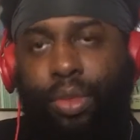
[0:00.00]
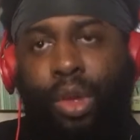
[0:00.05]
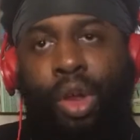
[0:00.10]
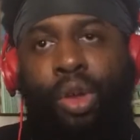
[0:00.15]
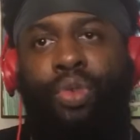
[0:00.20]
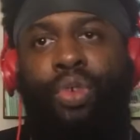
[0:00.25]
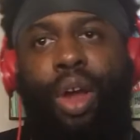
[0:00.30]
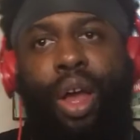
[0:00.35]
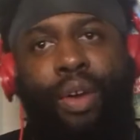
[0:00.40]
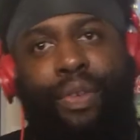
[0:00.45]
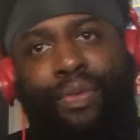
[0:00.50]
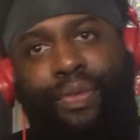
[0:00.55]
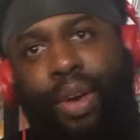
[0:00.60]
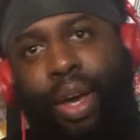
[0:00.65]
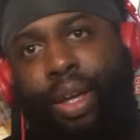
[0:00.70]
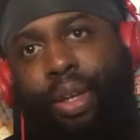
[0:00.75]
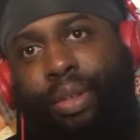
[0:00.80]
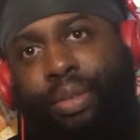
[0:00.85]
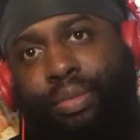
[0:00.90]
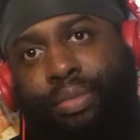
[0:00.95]
Ralph
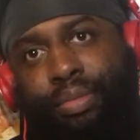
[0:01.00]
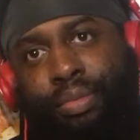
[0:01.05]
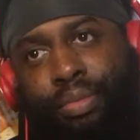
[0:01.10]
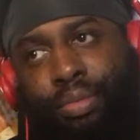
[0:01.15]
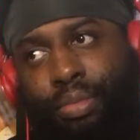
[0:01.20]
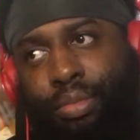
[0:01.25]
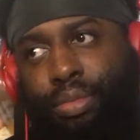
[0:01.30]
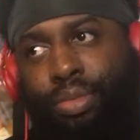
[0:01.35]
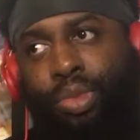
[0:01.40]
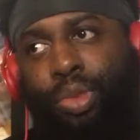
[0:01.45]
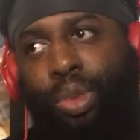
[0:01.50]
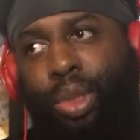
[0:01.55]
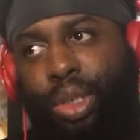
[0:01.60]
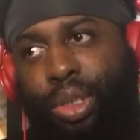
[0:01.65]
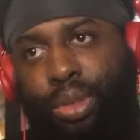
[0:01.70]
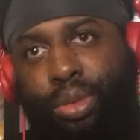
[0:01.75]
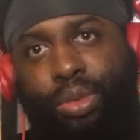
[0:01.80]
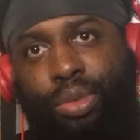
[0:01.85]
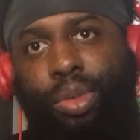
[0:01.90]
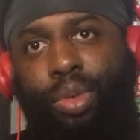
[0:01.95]
fight,
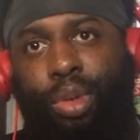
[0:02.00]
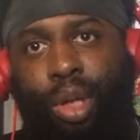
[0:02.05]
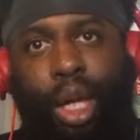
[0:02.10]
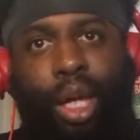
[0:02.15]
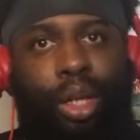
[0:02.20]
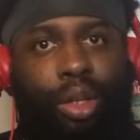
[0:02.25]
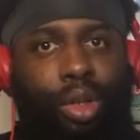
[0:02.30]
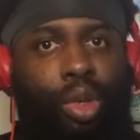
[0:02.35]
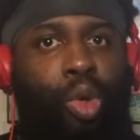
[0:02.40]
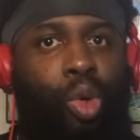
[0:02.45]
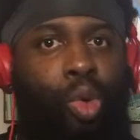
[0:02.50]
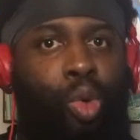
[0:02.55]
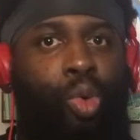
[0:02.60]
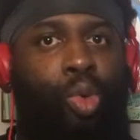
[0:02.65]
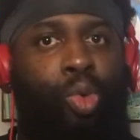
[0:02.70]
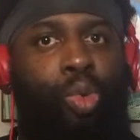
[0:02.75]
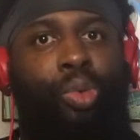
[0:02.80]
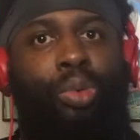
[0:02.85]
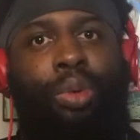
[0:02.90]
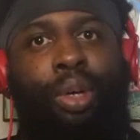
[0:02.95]
which okay,
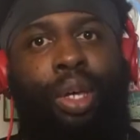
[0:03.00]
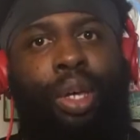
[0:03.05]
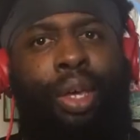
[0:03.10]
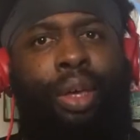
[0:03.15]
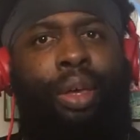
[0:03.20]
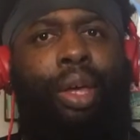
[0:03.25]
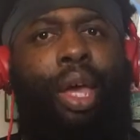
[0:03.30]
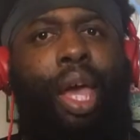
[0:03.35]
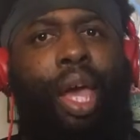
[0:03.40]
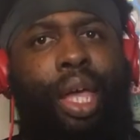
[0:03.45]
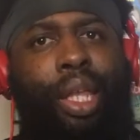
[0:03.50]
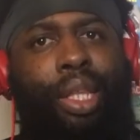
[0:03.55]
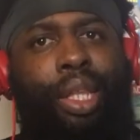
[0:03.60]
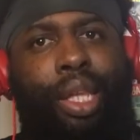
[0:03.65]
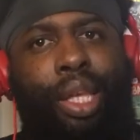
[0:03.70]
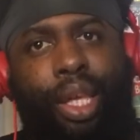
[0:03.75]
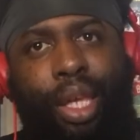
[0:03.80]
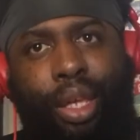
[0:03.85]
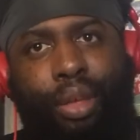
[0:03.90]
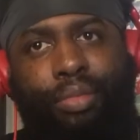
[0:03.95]
cool. And
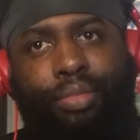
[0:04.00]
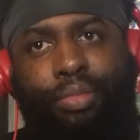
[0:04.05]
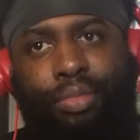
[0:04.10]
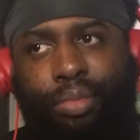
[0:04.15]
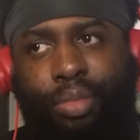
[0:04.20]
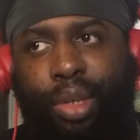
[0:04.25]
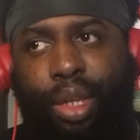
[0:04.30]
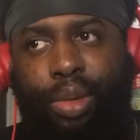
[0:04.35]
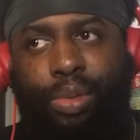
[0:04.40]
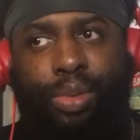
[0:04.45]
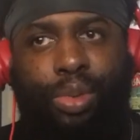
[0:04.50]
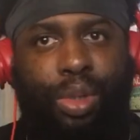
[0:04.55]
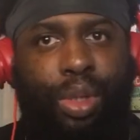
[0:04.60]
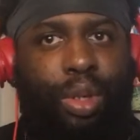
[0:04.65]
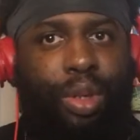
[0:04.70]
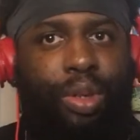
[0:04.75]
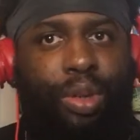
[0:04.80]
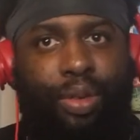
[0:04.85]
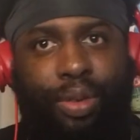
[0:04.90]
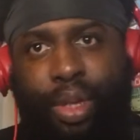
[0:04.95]
then it was
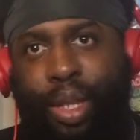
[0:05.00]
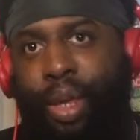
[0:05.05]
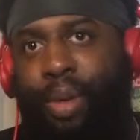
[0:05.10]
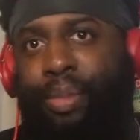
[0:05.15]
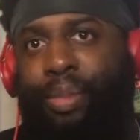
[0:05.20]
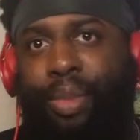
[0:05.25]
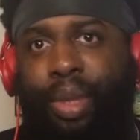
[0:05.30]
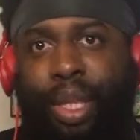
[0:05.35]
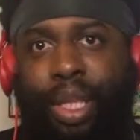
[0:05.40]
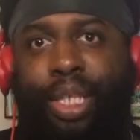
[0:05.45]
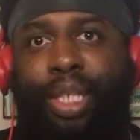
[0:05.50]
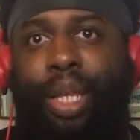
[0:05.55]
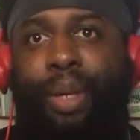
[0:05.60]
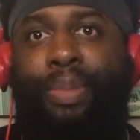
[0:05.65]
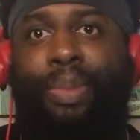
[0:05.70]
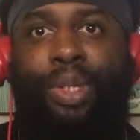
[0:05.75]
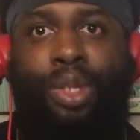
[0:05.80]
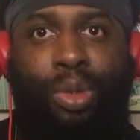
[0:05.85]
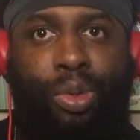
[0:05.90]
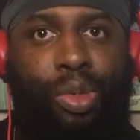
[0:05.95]
them, this
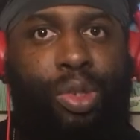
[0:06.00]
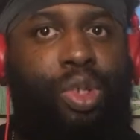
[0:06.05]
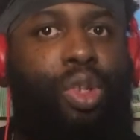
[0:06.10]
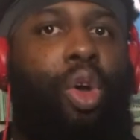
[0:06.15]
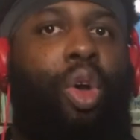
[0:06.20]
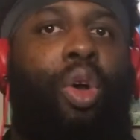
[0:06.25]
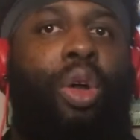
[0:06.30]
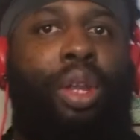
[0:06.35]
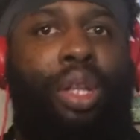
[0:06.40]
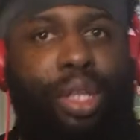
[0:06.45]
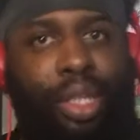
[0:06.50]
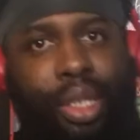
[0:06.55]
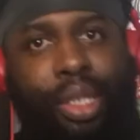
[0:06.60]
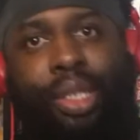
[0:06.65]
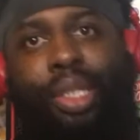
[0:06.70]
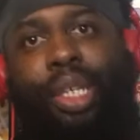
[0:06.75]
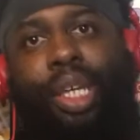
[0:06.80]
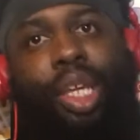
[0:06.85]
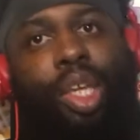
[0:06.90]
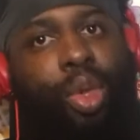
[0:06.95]
episode started
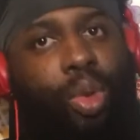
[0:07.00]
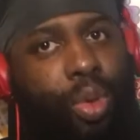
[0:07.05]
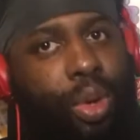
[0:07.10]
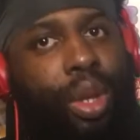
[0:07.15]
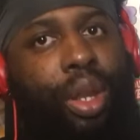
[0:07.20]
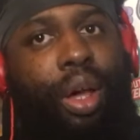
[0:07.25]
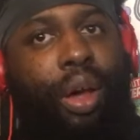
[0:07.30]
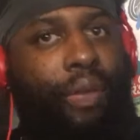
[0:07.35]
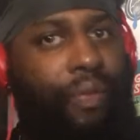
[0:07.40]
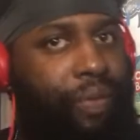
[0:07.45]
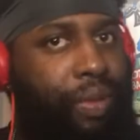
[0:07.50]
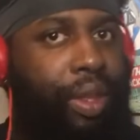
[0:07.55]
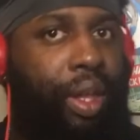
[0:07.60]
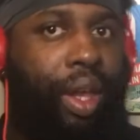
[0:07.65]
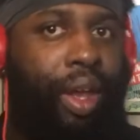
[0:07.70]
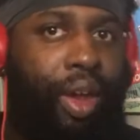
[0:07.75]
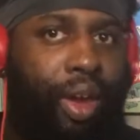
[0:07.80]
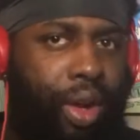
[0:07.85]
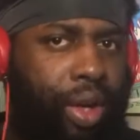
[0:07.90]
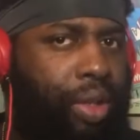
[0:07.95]
continuing off
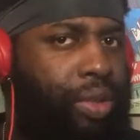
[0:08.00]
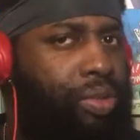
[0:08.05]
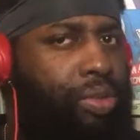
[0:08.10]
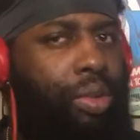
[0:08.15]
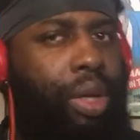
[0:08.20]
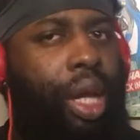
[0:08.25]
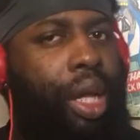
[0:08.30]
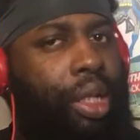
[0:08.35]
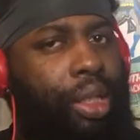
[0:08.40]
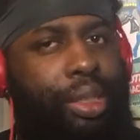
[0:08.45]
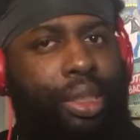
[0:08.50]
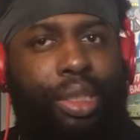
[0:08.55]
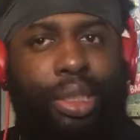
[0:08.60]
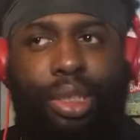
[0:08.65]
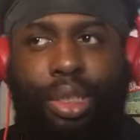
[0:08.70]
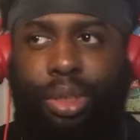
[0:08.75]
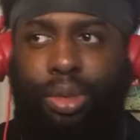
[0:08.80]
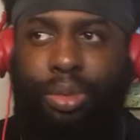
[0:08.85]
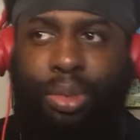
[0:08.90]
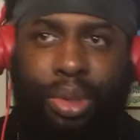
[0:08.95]
there, and you kind of
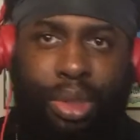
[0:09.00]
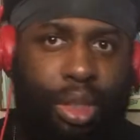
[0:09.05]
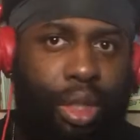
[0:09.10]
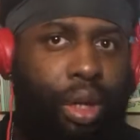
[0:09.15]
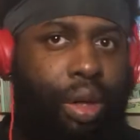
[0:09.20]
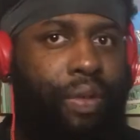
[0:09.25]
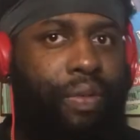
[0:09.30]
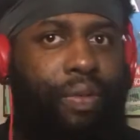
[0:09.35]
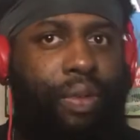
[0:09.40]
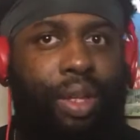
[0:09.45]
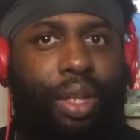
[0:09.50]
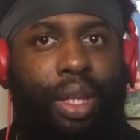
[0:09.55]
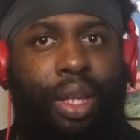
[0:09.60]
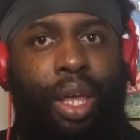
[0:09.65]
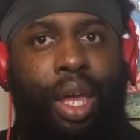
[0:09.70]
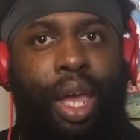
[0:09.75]
see some stuff, and